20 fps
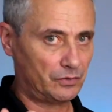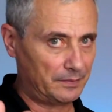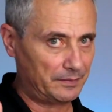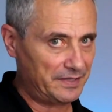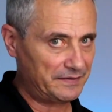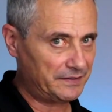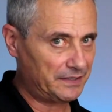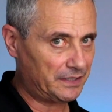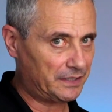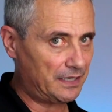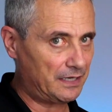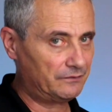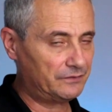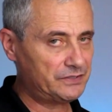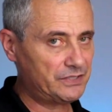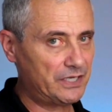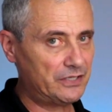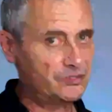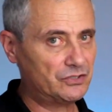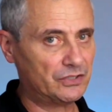So I'm having a
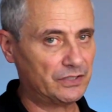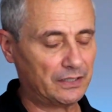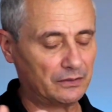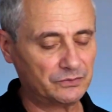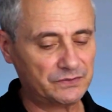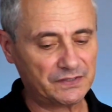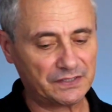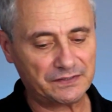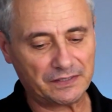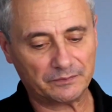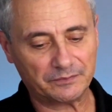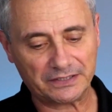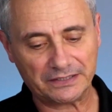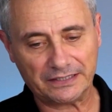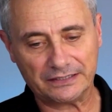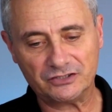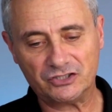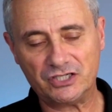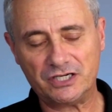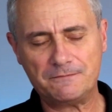conversation. I would say
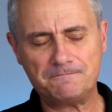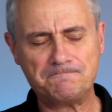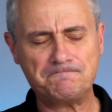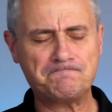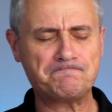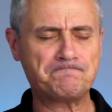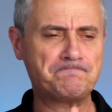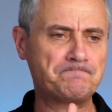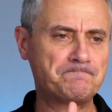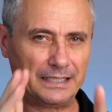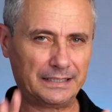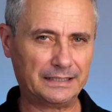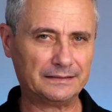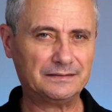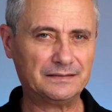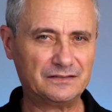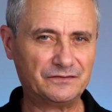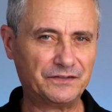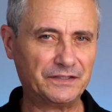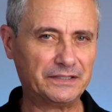something like, Jim, I
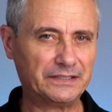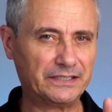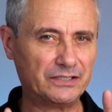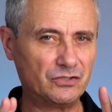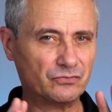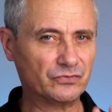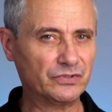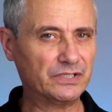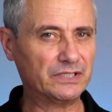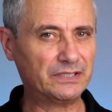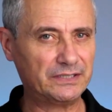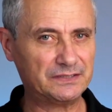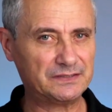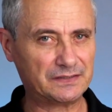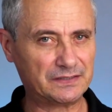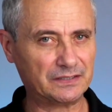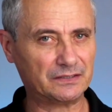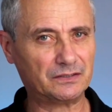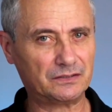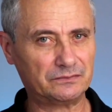got this feeling you really
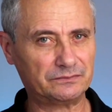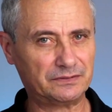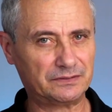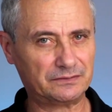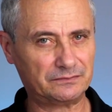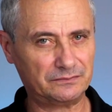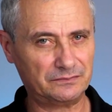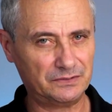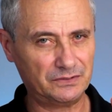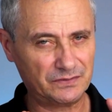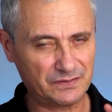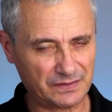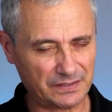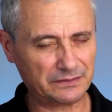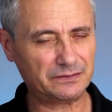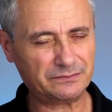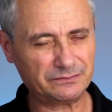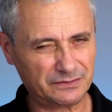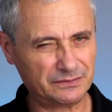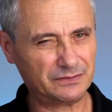still you
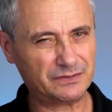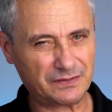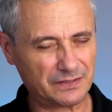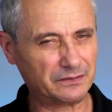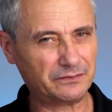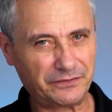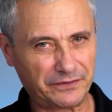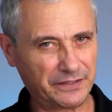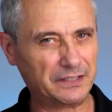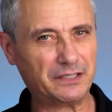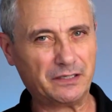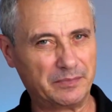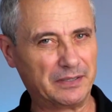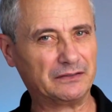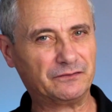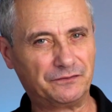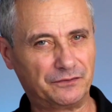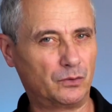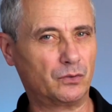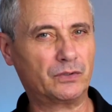still, you're still thinking
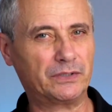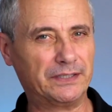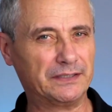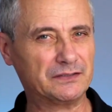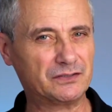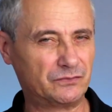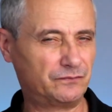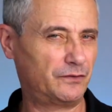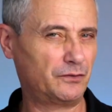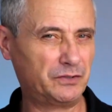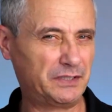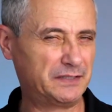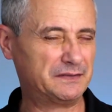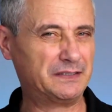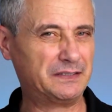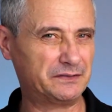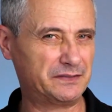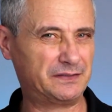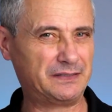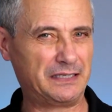about Florida. Florida
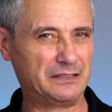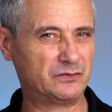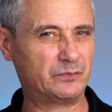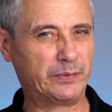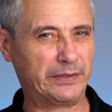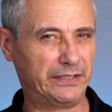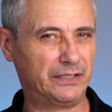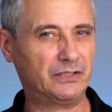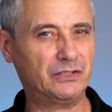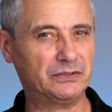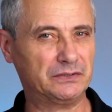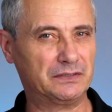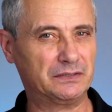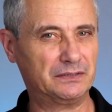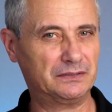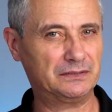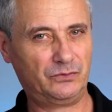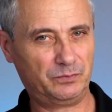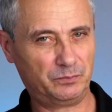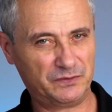still sounds pretty good.
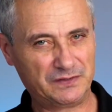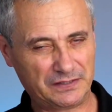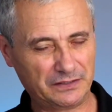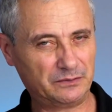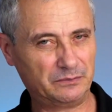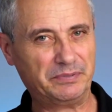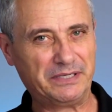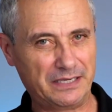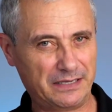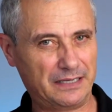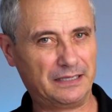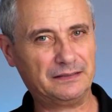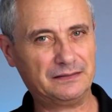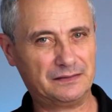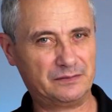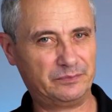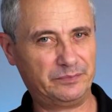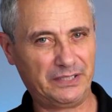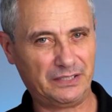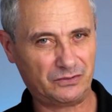It would still be
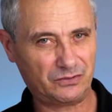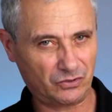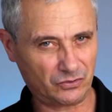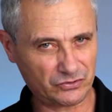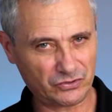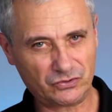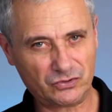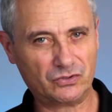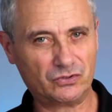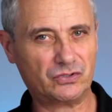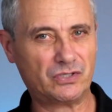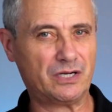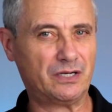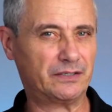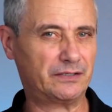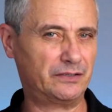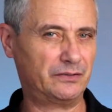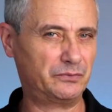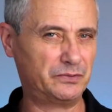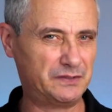nice being closer to your
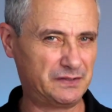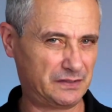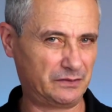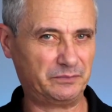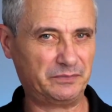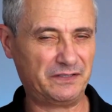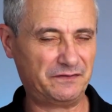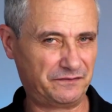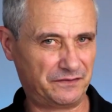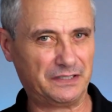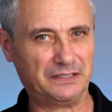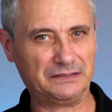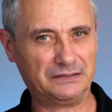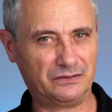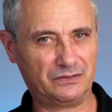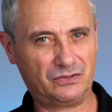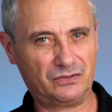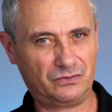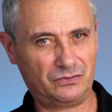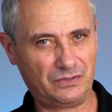daughter. It would still be
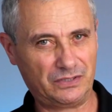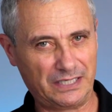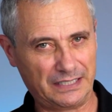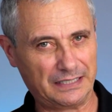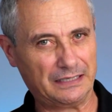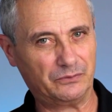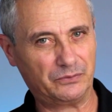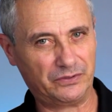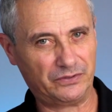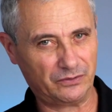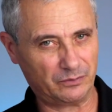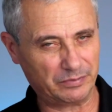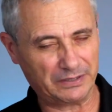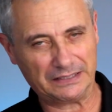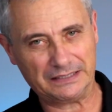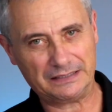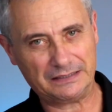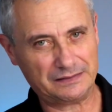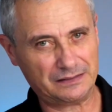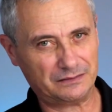fun to hang out with your
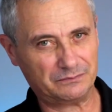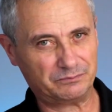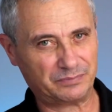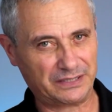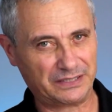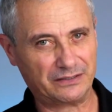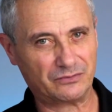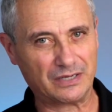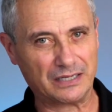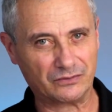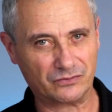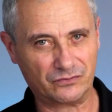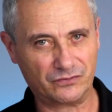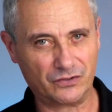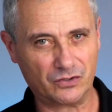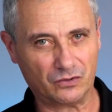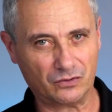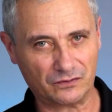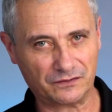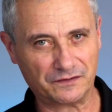buddies and play around
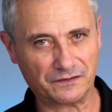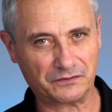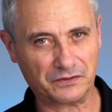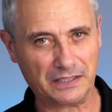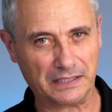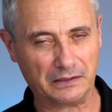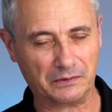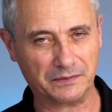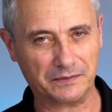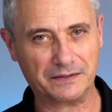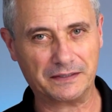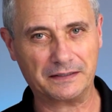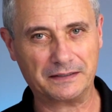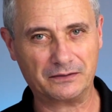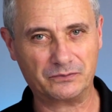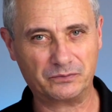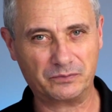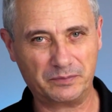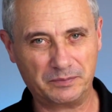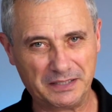with golf every now and
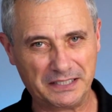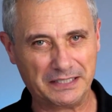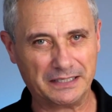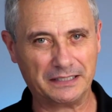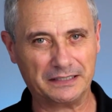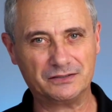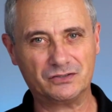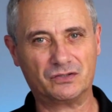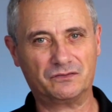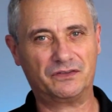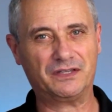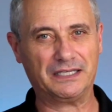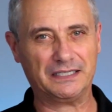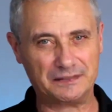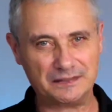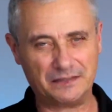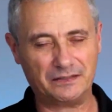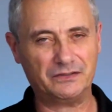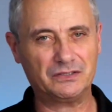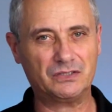then. It would be nice to have
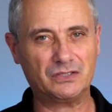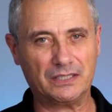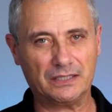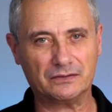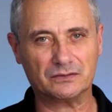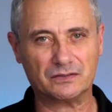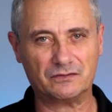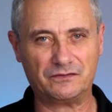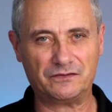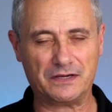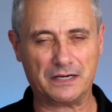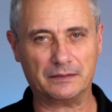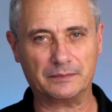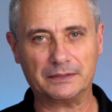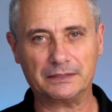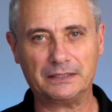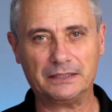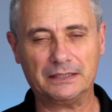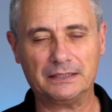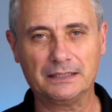Thanksgiving together as a
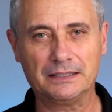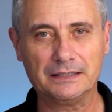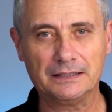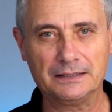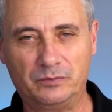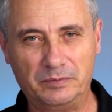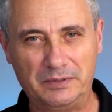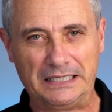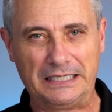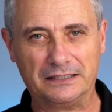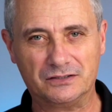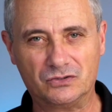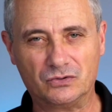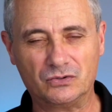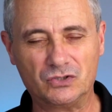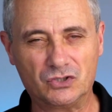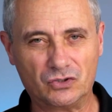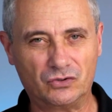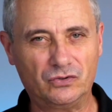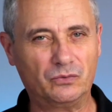family. It would be nice
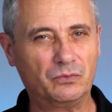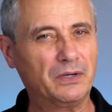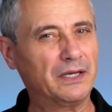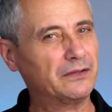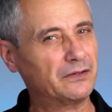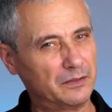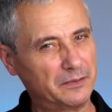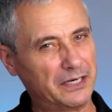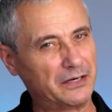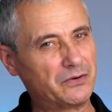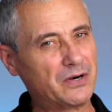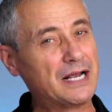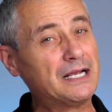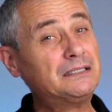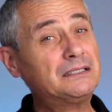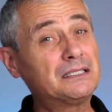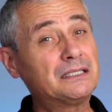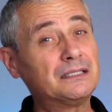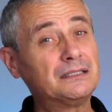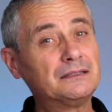to enjoy the weather. Am I
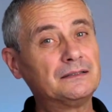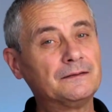right?